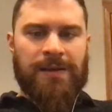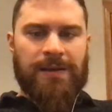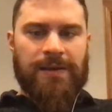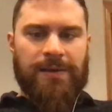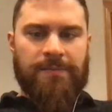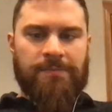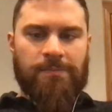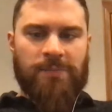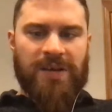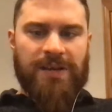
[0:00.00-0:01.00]

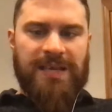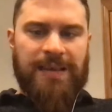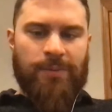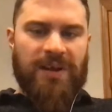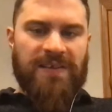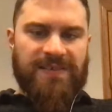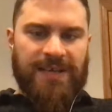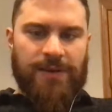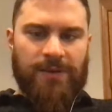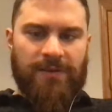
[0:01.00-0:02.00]
But he breaks
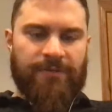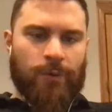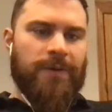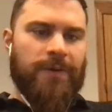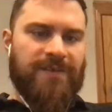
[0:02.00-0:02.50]
down the 4